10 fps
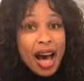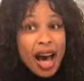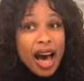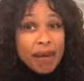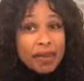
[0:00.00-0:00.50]

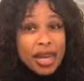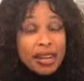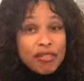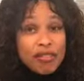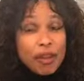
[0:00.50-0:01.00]
I'm getting
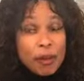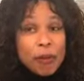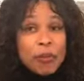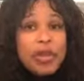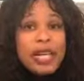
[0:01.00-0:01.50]
full.
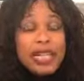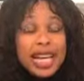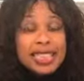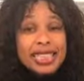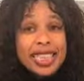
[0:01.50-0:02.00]
And
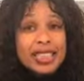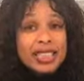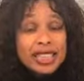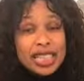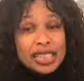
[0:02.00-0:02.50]
that signal
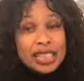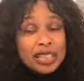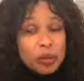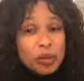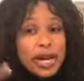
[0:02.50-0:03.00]
sends it to
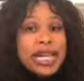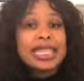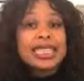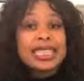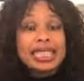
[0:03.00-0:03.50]
the brain
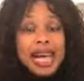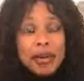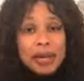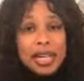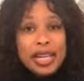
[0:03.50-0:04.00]
to
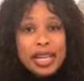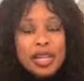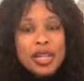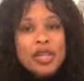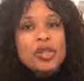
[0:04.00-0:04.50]
stop eating.
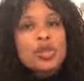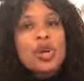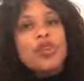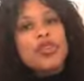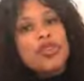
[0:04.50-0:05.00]

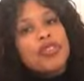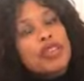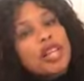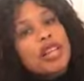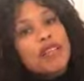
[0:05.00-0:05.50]
So if you're
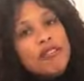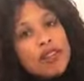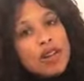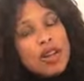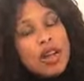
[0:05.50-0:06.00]
feeling
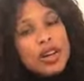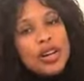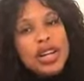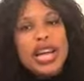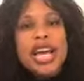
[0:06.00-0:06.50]
full
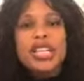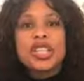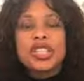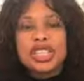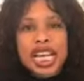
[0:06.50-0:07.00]
longer and
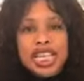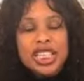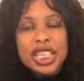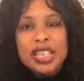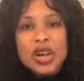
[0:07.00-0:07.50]
you're
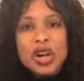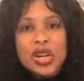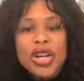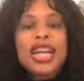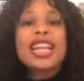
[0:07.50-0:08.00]
satiated
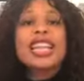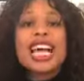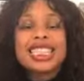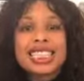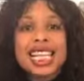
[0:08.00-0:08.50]
longer,
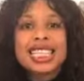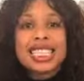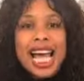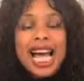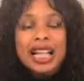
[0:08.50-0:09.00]
that's less
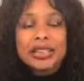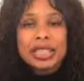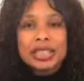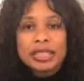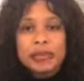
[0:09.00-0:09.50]

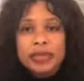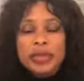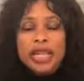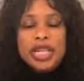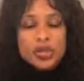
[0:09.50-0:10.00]
calories.
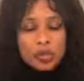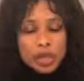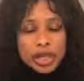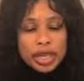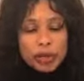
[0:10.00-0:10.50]
It's
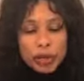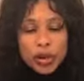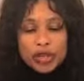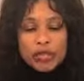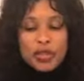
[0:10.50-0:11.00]
really
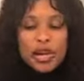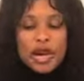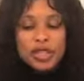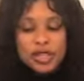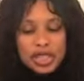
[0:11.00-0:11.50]
important for you to
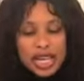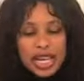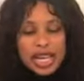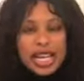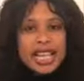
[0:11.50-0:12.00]

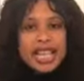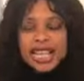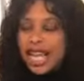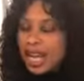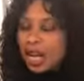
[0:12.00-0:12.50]
understand
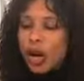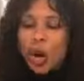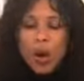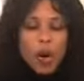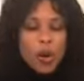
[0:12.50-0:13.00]
that getting a
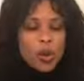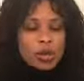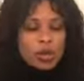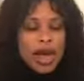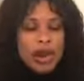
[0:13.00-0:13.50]
whole
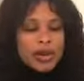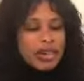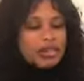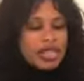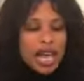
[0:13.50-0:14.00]
smattering
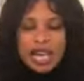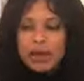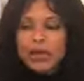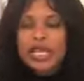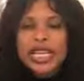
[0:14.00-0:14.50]
of
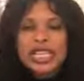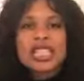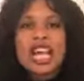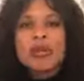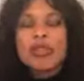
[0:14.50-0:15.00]
soluble,
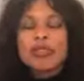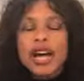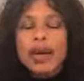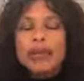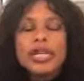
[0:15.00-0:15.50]
insoluble
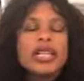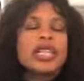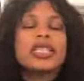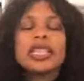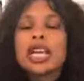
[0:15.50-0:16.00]
fiber
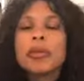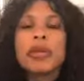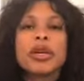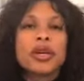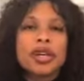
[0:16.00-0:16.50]
is going to
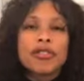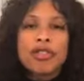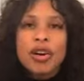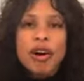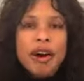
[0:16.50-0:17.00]
be good
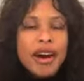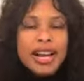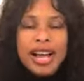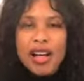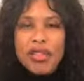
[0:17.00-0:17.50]
for heart
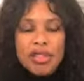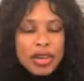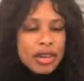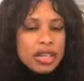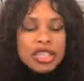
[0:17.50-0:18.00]
health,
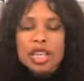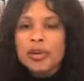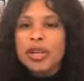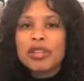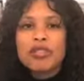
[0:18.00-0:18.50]
it's going to
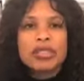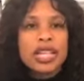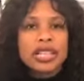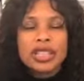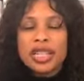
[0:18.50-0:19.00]
be good for
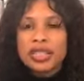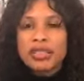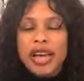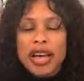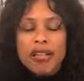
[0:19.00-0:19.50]

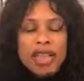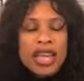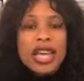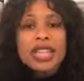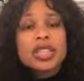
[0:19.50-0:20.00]
digestive health,
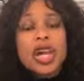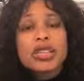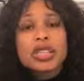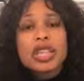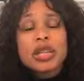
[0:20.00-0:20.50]
and it's
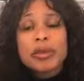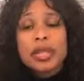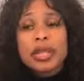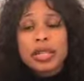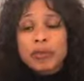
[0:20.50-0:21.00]
also going to be
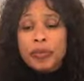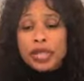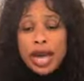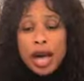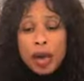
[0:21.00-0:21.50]
good
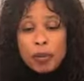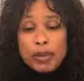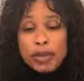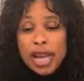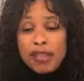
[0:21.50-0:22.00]
to help
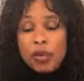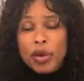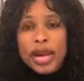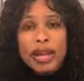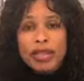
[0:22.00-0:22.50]
stave
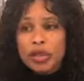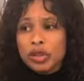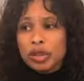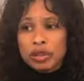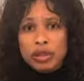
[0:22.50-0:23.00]
away
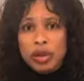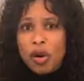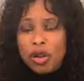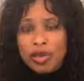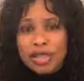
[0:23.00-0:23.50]
those
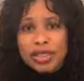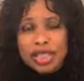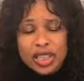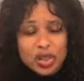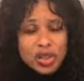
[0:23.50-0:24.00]
colorectal
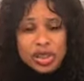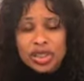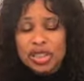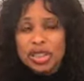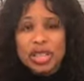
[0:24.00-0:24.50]
issues
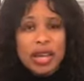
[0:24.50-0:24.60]
such as